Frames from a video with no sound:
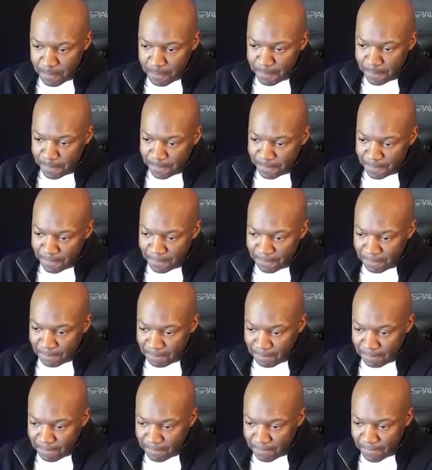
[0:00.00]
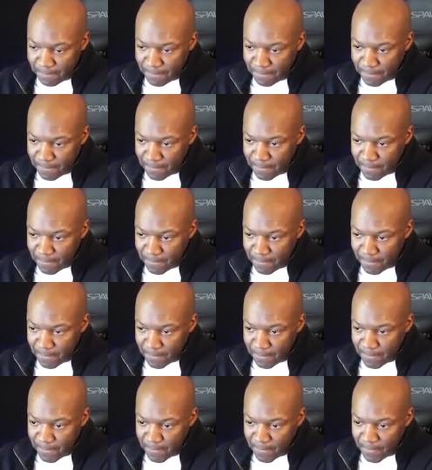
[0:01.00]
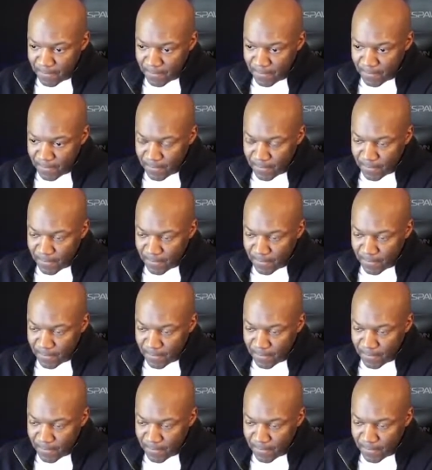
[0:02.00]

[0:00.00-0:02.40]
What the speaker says: No one is speaking in this clip.